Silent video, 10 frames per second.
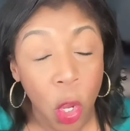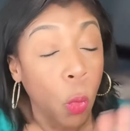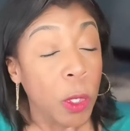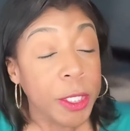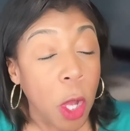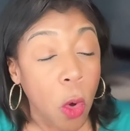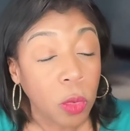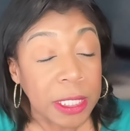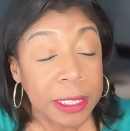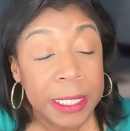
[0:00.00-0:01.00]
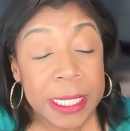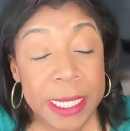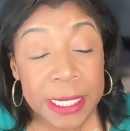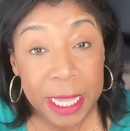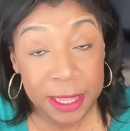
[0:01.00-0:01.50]
We don't
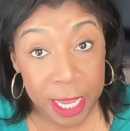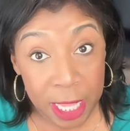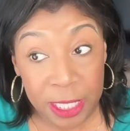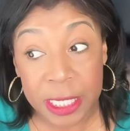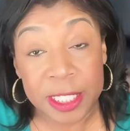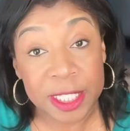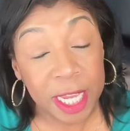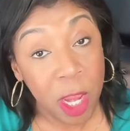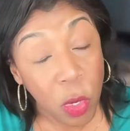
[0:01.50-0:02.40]
need that. They need to stay